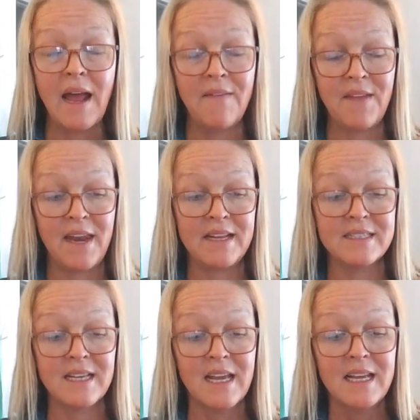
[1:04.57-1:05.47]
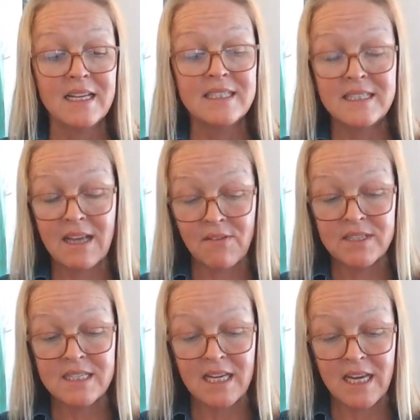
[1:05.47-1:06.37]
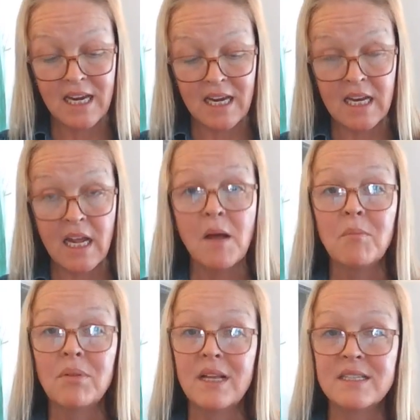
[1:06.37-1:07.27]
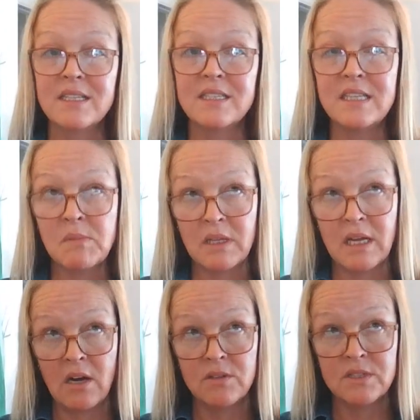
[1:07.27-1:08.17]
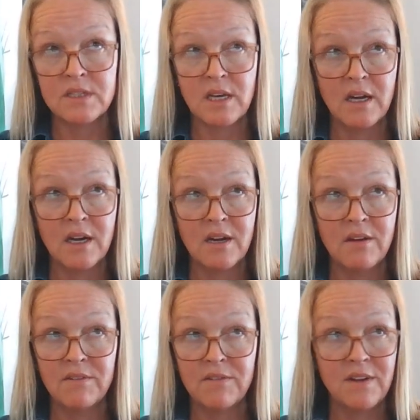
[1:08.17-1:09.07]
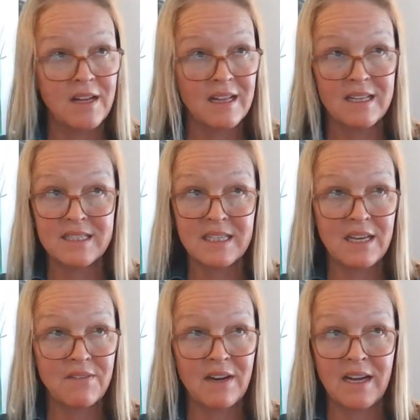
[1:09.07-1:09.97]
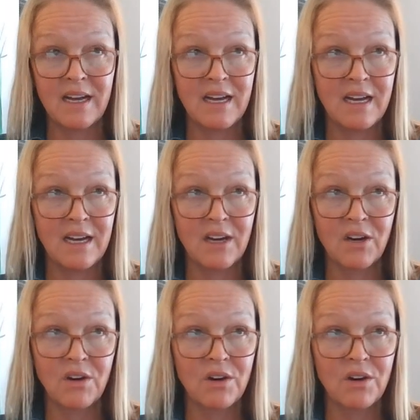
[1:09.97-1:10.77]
and that is 17 plus a seam allowance of, let's give it a